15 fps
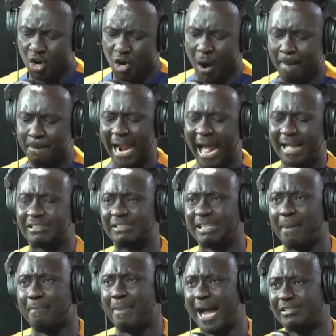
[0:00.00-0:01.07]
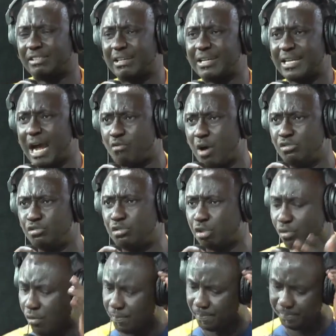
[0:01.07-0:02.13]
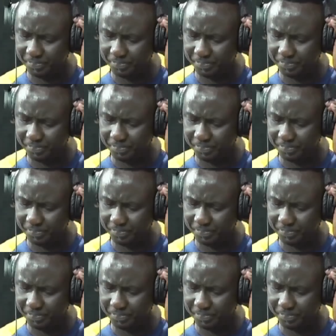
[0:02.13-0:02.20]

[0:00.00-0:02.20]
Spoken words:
Or brought is a bicycle akwantu.